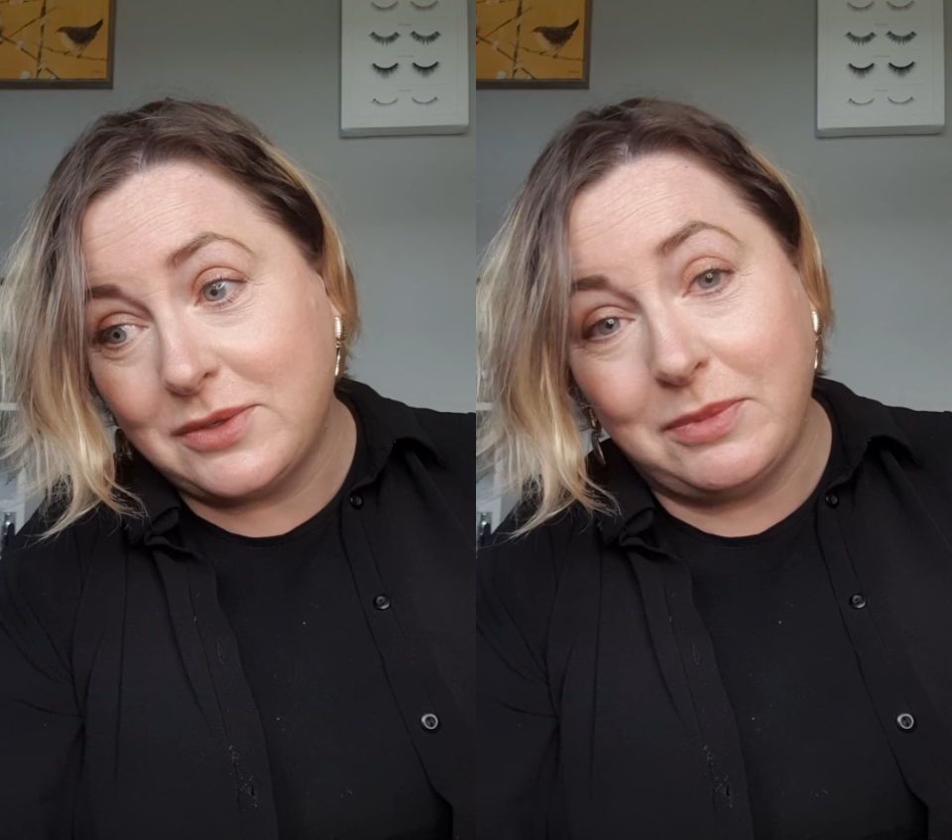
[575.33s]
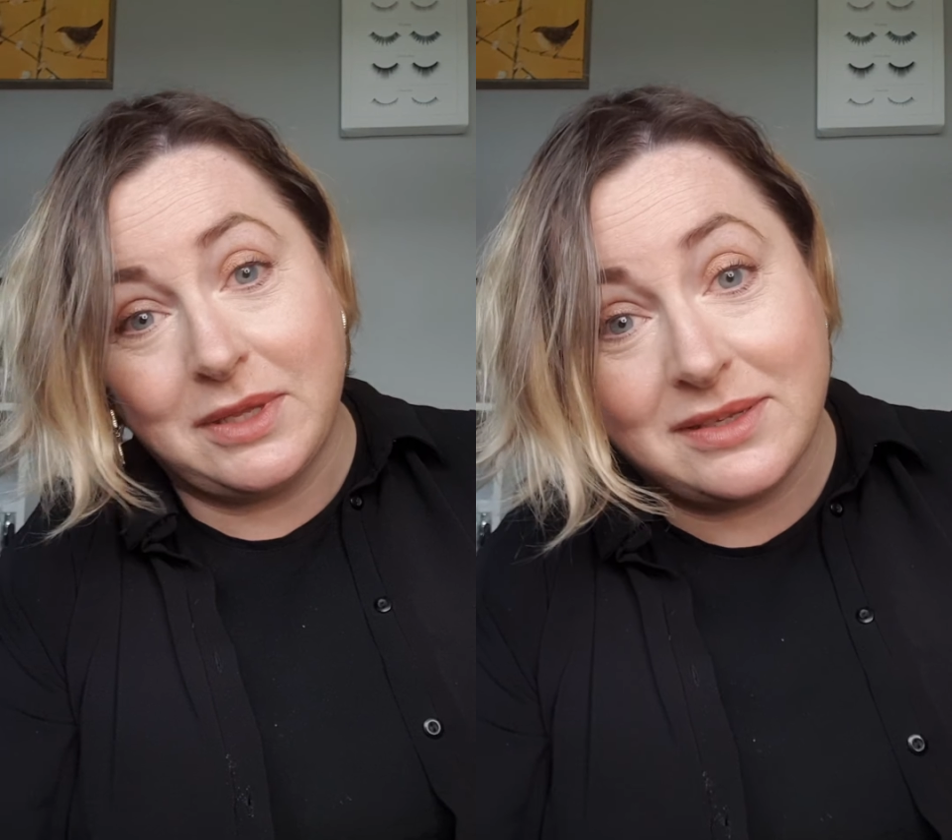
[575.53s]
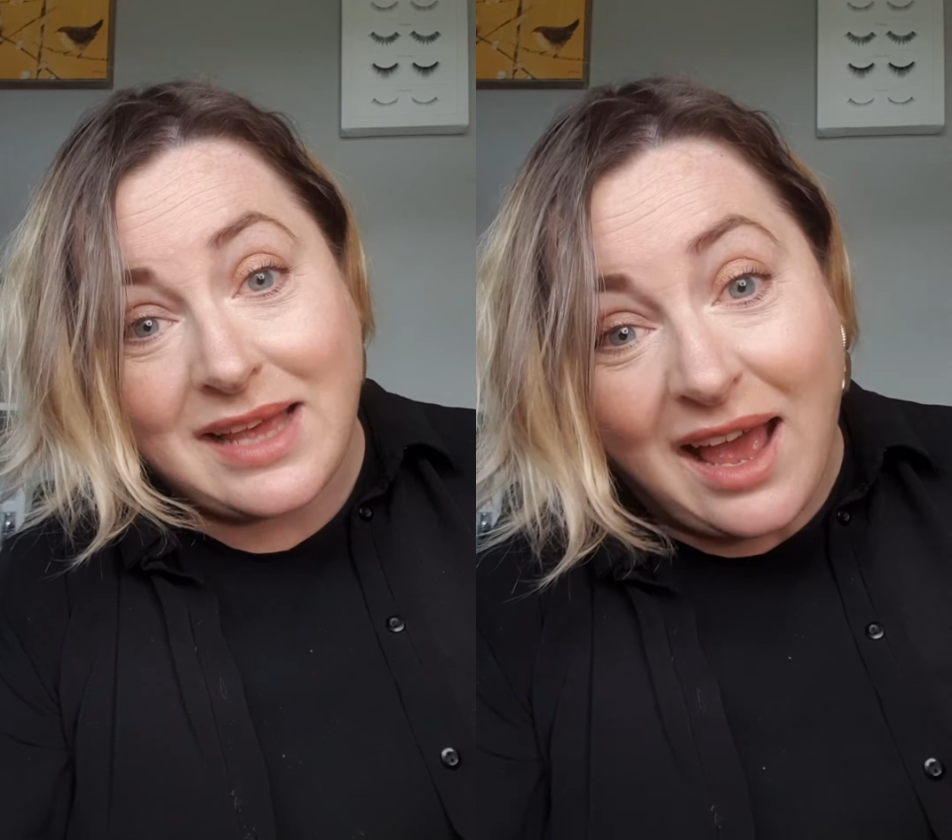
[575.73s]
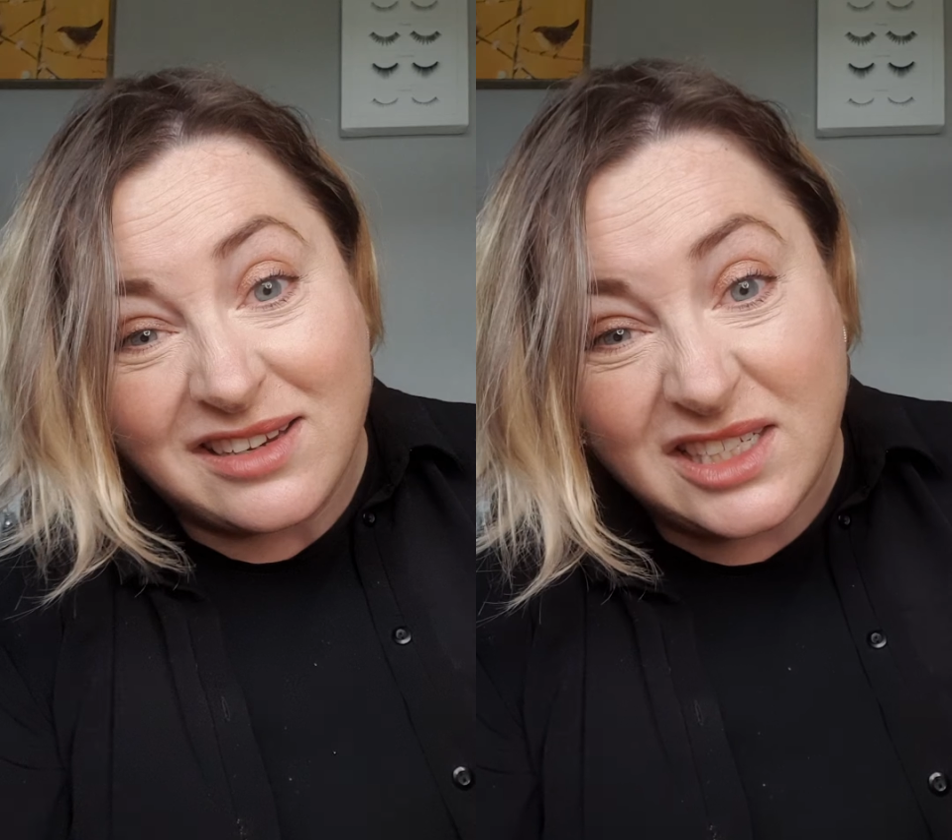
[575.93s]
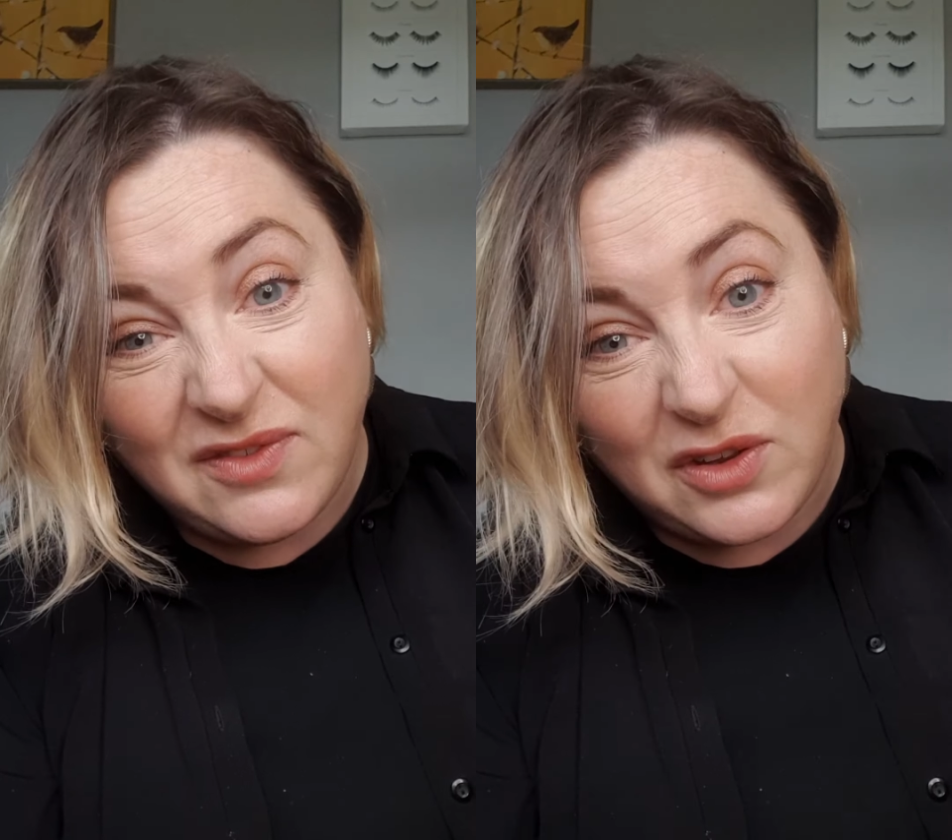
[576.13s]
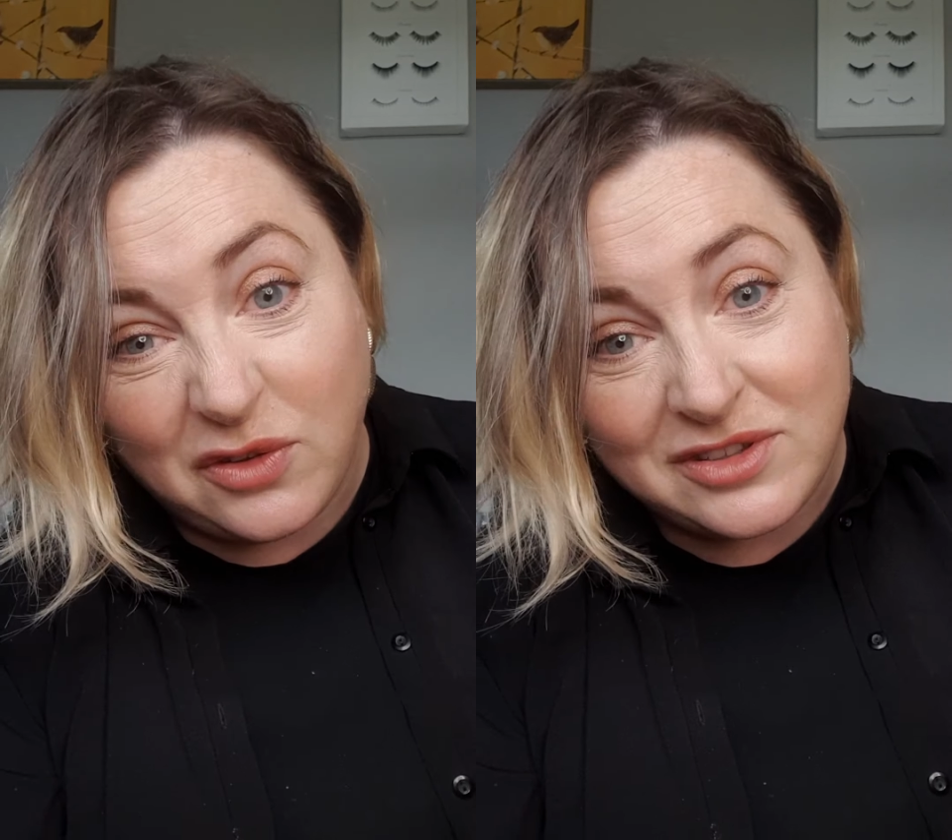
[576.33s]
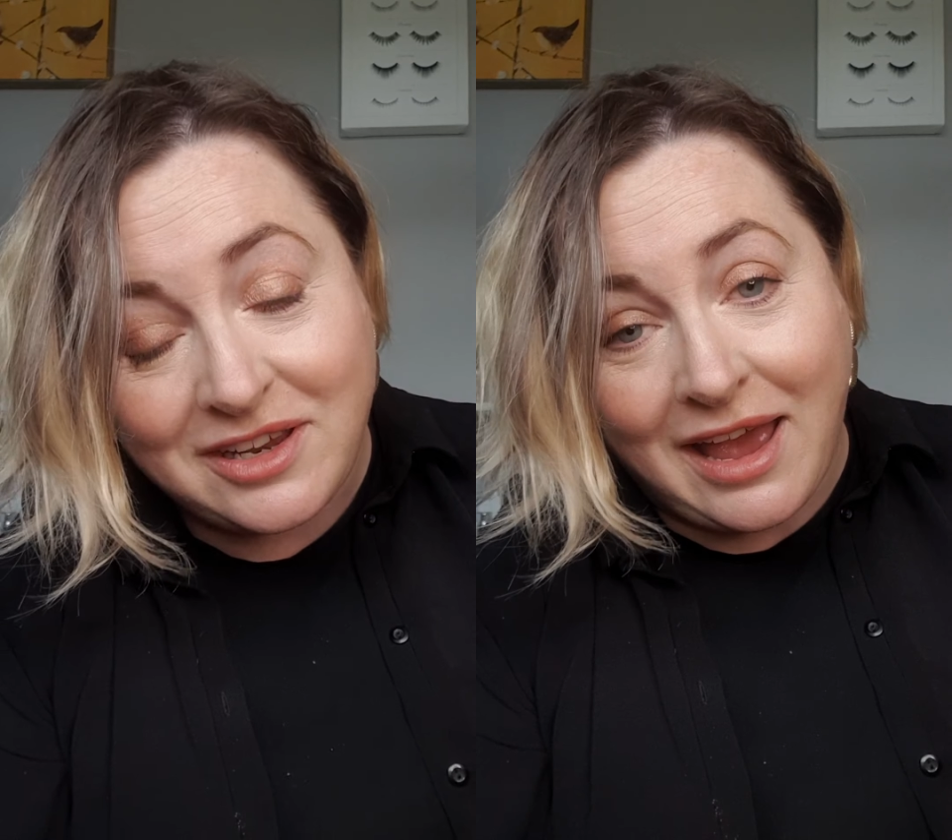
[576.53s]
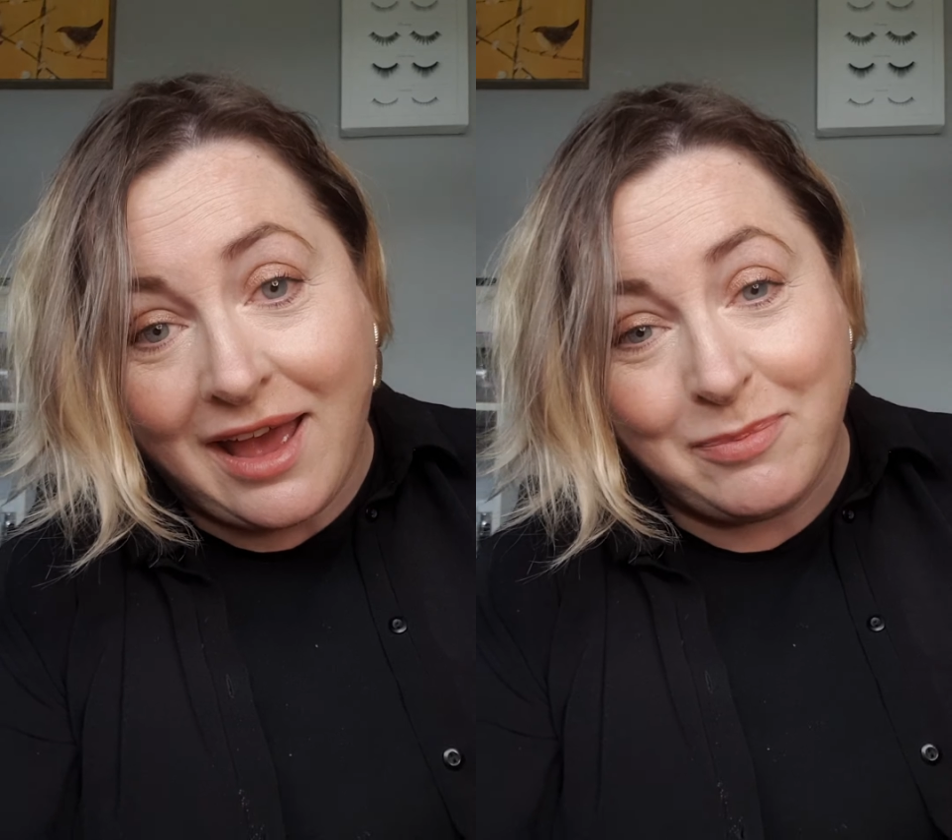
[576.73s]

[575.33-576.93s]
something that's actually filmed the eye,